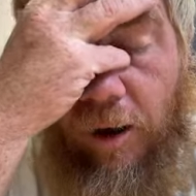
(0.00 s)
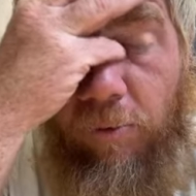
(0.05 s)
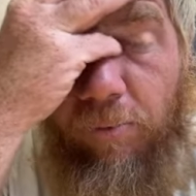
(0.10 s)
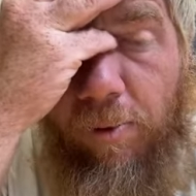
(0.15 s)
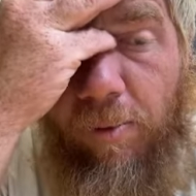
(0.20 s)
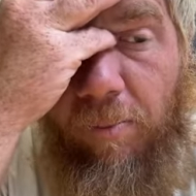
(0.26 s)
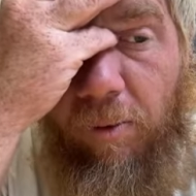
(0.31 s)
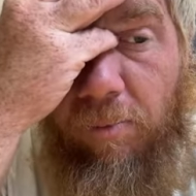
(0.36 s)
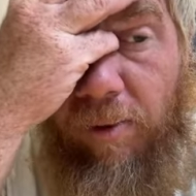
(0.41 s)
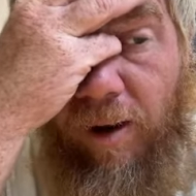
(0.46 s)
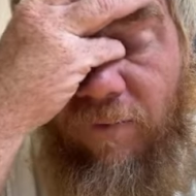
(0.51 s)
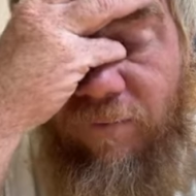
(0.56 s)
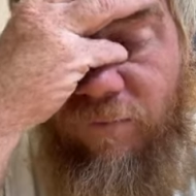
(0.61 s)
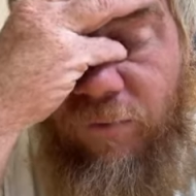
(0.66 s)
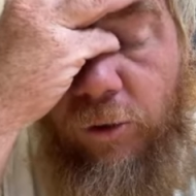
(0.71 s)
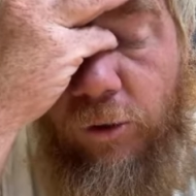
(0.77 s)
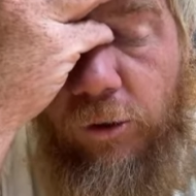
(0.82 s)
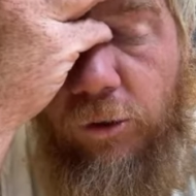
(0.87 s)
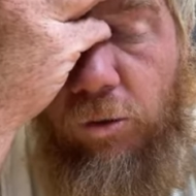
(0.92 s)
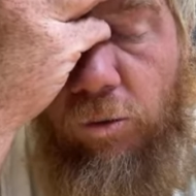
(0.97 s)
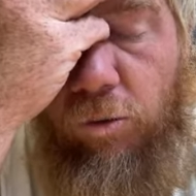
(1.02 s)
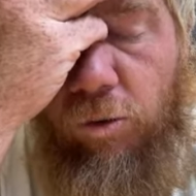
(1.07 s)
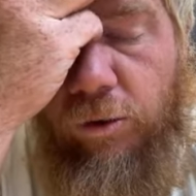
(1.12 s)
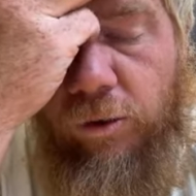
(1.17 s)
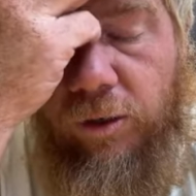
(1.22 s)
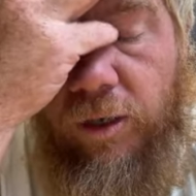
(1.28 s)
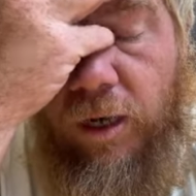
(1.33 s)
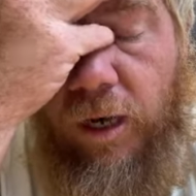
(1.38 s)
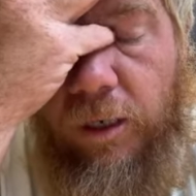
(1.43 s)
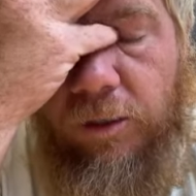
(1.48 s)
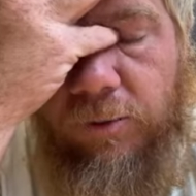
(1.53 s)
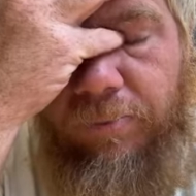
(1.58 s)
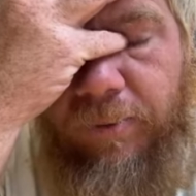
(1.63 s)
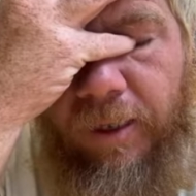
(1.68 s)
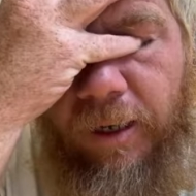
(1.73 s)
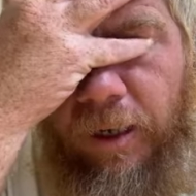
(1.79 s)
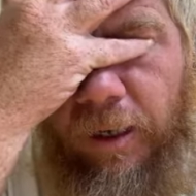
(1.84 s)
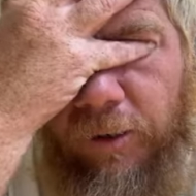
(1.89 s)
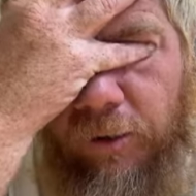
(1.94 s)
remember my first quarter cost me
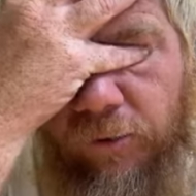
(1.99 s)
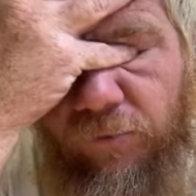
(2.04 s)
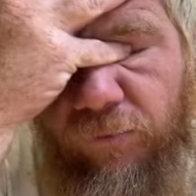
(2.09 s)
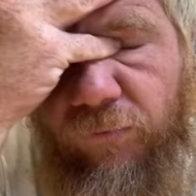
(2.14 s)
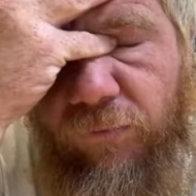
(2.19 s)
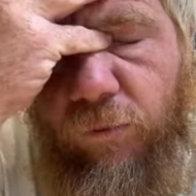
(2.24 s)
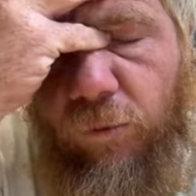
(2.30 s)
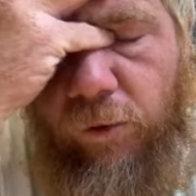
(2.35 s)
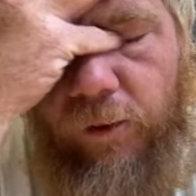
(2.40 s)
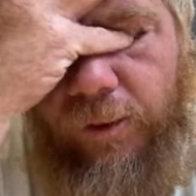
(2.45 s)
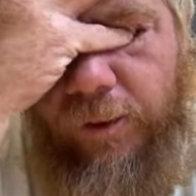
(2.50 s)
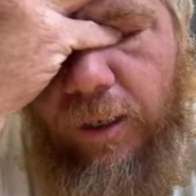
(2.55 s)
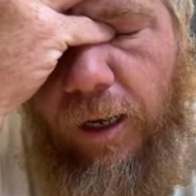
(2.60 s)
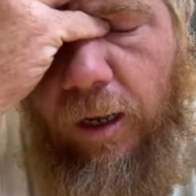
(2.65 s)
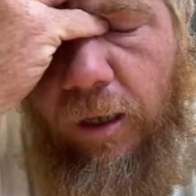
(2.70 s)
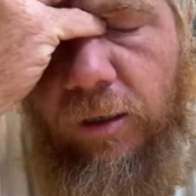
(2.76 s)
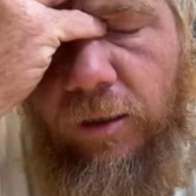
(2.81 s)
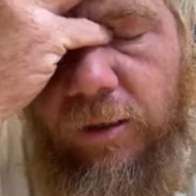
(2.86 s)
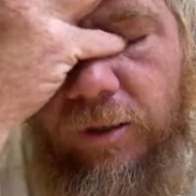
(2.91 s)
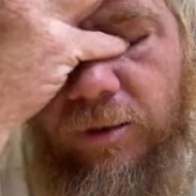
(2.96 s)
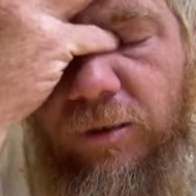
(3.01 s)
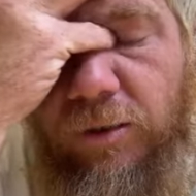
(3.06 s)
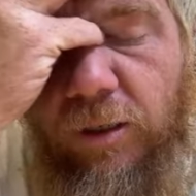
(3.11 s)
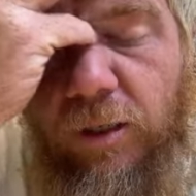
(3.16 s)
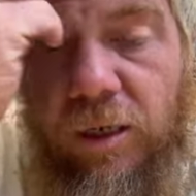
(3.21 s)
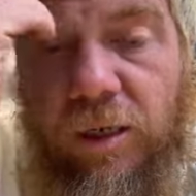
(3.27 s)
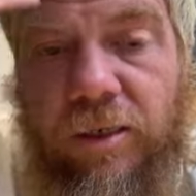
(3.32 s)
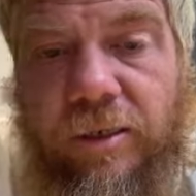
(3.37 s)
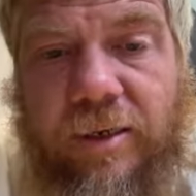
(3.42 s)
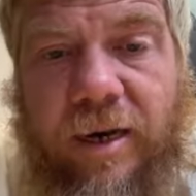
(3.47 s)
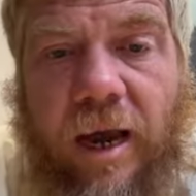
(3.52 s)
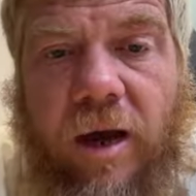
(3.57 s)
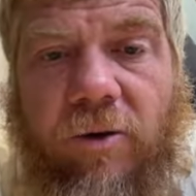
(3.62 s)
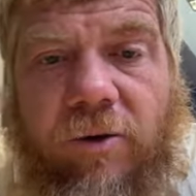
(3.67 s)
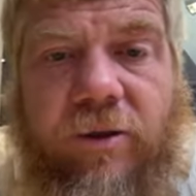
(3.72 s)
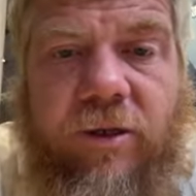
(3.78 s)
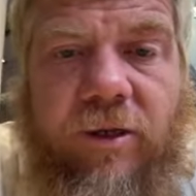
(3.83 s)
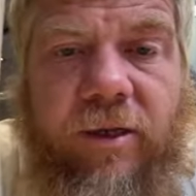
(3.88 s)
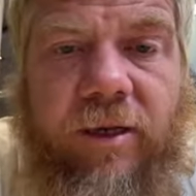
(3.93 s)
one hundred forty dollars. Now
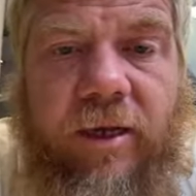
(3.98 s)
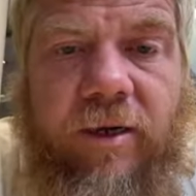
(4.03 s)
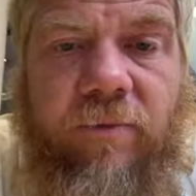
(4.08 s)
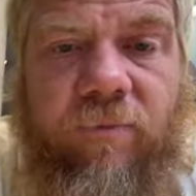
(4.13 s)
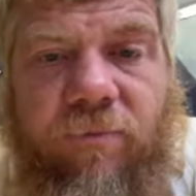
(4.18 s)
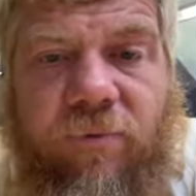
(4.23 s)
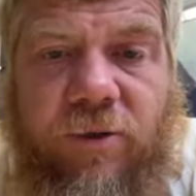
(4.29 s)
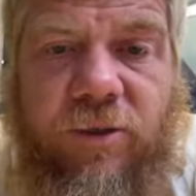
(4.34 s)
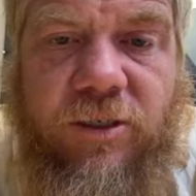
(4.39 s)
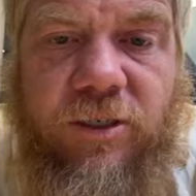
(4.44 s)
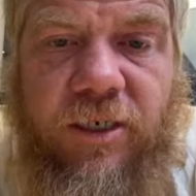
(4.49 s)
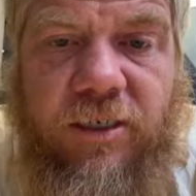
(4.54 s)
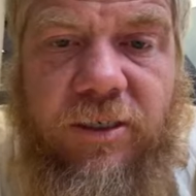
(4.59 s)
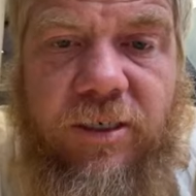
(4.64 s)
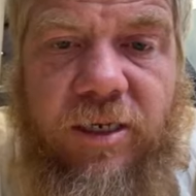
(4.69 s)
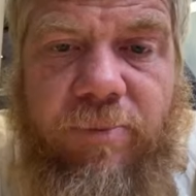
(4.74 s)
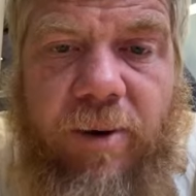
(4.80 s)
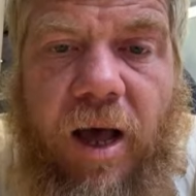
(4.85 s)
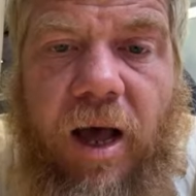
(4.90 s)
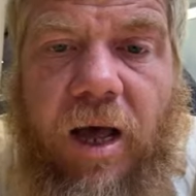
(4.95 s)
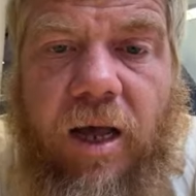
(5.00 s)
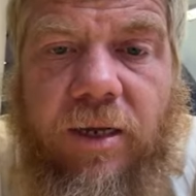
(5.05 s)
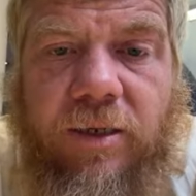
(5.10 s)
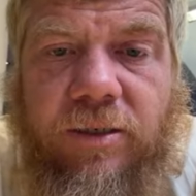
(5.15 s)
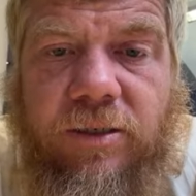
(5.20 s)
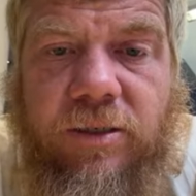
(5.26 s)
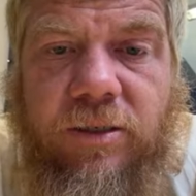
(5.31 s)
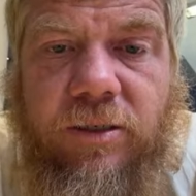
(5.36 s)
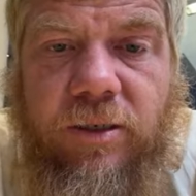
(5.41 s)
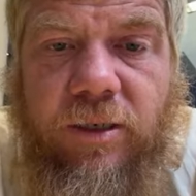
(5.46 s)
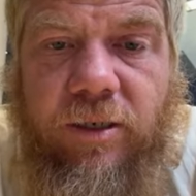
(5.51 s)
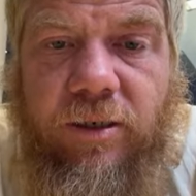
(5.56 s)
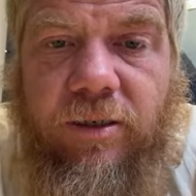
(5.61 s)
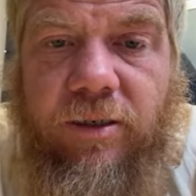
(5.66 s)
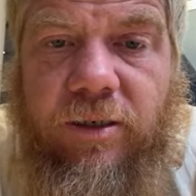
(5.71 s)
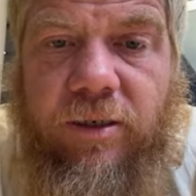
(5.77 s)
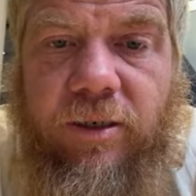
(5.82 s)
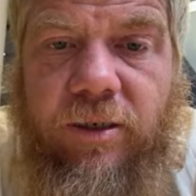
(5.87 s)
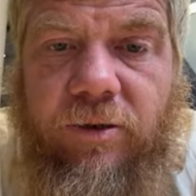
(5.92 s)
you can get them for sixty bucks,
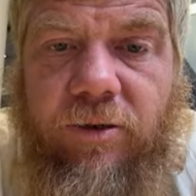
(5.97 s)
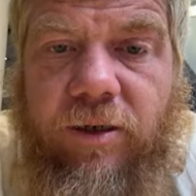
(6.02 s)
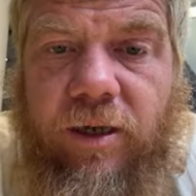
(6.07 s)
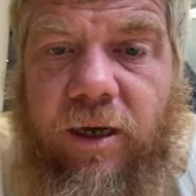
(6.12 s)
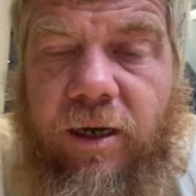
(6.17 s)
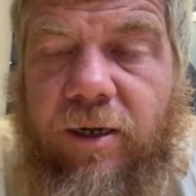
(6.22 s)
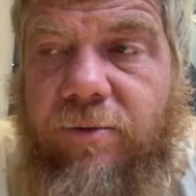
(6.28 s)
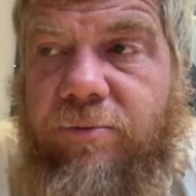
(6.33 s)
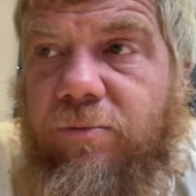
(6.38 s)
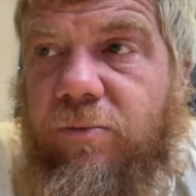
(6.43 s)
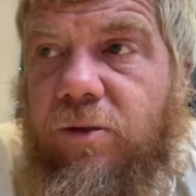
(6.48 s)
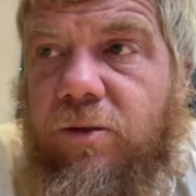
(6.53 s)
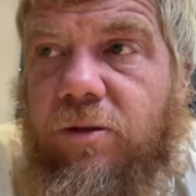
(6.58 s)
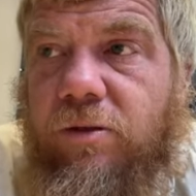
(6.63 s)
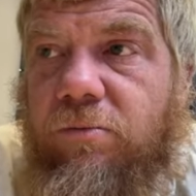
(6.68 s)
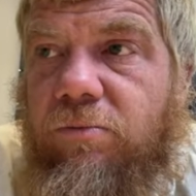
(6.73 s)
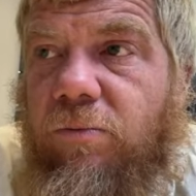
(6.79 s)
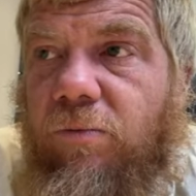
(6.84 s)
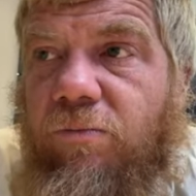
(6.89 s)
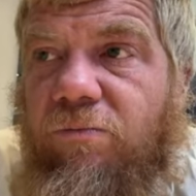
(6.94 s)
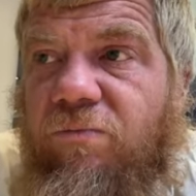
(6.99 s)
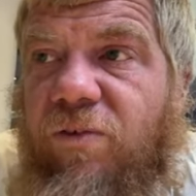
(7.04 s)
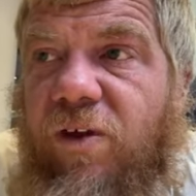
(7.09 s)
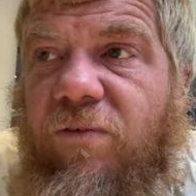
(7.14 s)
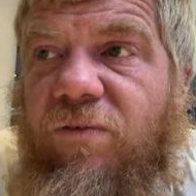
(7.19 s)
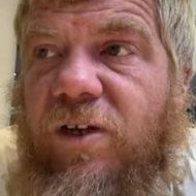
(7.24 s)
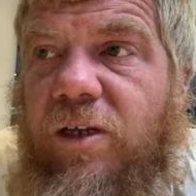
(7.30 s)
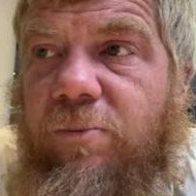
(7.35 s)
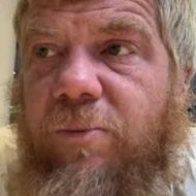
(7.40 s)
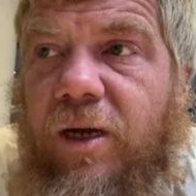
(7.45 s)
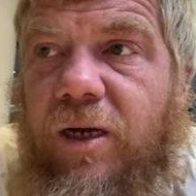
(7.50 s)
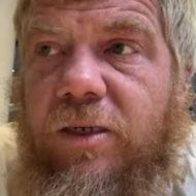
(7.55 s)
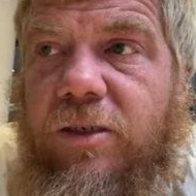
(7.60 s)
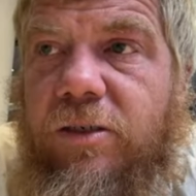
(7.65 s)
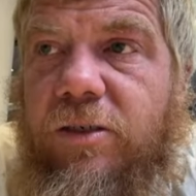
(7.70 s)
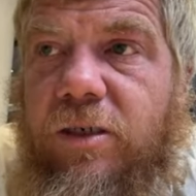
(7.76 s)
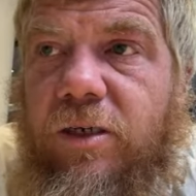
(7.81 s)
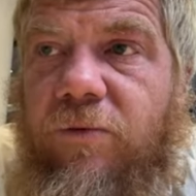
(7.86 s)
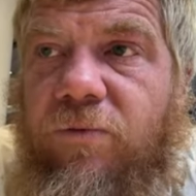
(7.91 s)
you know, uh, fifty
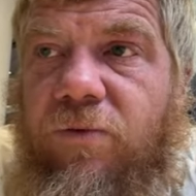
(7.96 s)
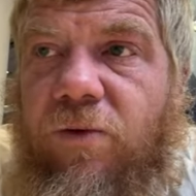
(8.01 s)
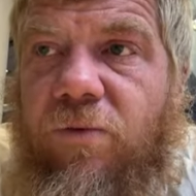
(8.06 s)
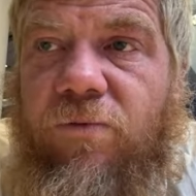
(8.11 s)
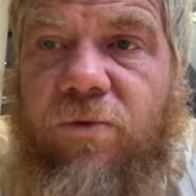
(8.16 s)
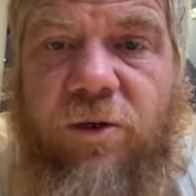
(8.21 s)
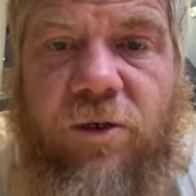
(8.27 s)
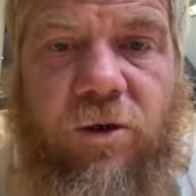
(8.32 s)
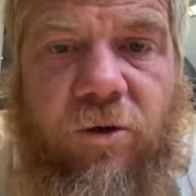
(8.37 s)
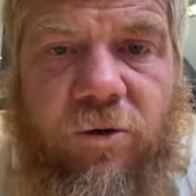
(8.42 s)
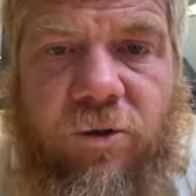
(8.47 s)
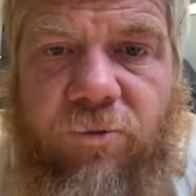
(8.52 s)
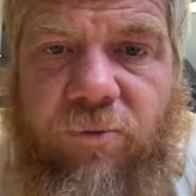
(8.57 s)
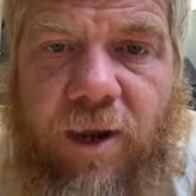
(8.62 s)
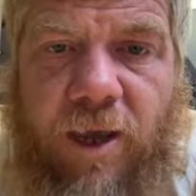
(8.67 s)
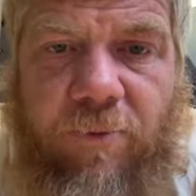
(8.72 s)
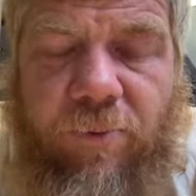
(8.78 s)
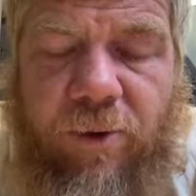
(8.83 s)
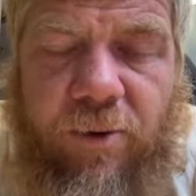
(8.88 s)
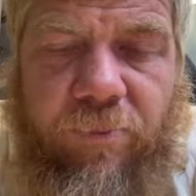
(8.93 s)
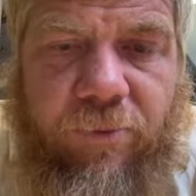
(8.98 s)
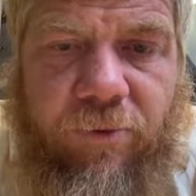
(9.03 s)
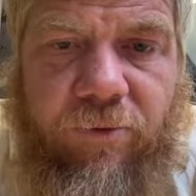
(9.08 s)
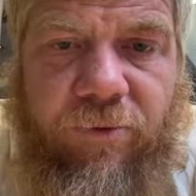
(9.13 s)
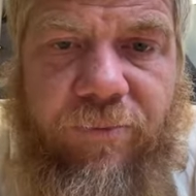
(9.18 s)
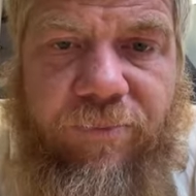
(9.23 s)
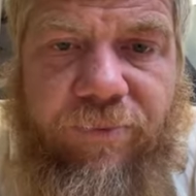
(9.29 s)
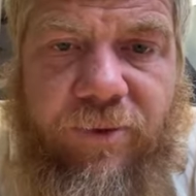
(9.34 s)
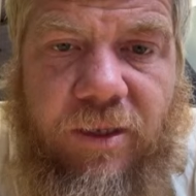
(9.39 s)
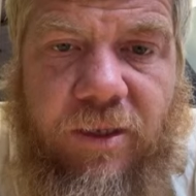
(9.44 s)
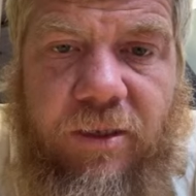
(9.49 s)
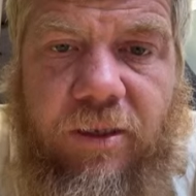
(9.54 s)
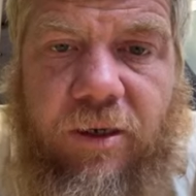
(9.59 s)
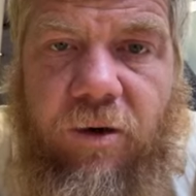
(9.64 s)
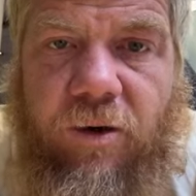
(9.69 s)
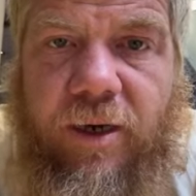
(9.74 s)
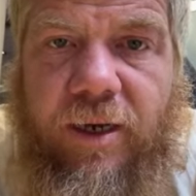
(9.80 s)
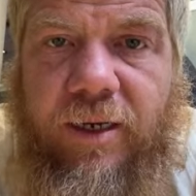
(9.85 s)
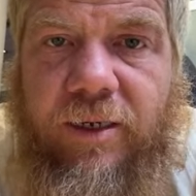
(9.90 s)
bucks if if you know the right people. You
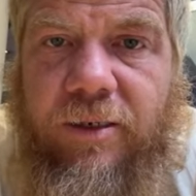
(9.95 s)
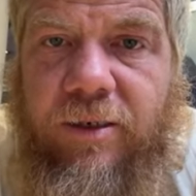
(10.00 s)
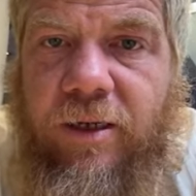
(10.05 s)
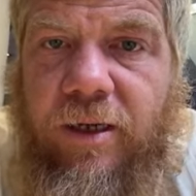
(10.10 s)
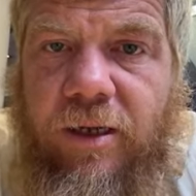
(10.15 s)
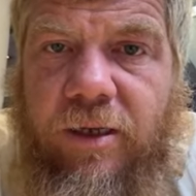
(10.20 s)
know, and